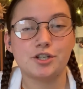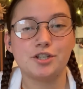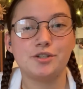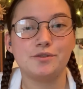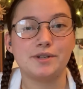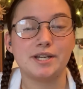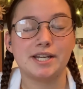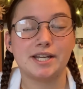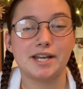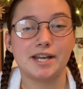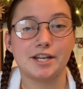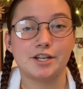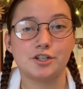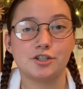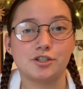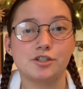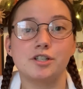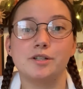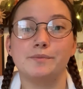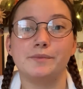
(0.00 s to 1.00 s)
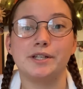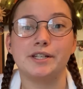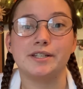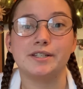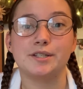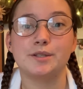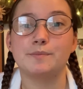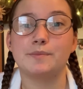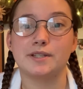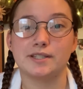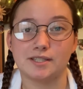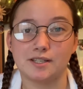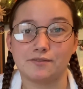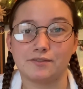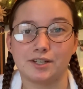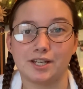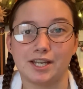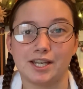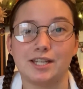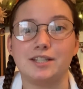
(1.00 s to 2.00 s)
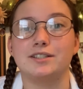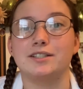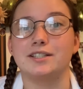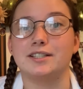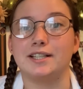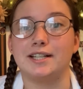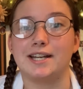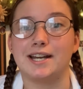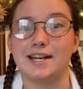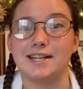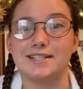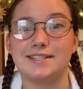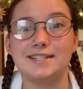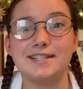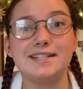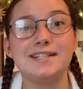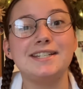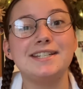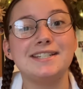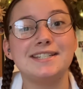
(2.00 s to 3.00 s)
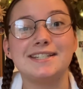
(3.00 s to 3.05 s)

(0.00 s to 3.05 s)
you get extremely specific into like a teeny,